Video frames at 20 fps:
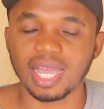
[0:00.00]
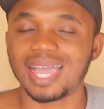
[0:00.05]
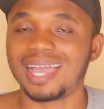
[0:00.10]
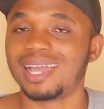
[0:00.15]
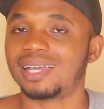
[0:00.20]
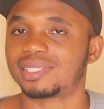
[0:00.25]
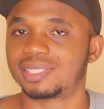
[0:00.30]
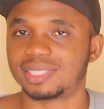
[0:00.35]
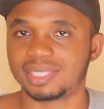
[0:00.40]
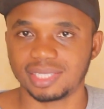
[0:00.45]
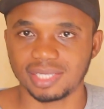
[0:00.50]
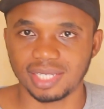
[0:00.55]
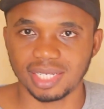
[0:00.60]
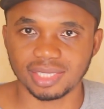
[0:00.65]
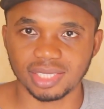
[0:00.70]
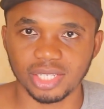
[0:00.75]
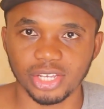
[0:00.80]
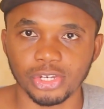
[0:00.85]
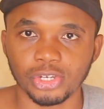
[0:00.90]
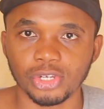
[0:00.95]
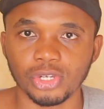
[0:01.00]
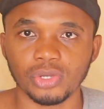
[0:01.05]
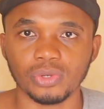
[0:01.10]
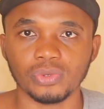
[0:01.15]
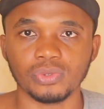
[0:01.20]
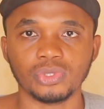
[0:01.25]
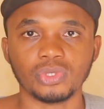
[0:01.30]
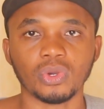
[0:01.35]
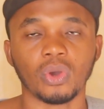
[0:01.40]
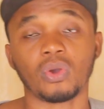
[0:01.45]
accident in
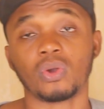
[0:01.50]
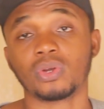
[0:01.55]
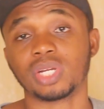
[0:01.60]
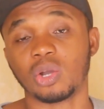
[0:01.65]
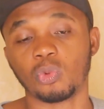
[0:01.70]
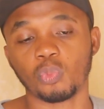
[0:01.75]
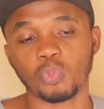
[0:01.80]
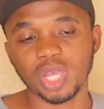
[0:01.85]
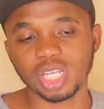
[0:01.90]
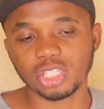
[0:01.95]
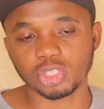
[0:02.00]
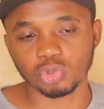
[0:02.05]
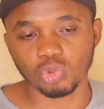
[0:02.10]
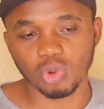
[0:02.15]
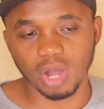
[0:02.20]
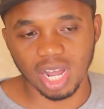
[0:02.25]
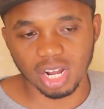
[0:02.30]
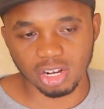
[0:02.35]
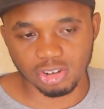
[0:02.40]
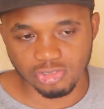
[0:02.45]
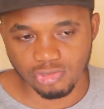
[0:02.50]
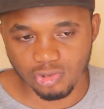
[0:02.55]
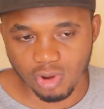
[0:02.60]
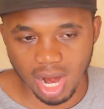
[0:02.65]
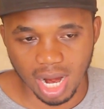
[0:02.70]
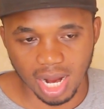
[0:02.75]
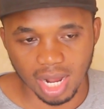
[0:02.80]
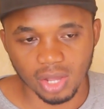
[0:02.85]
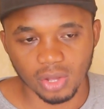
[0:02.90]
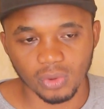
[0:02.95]
New York on her way to
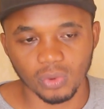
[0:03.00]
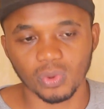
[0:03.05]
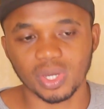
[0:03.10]
Accra,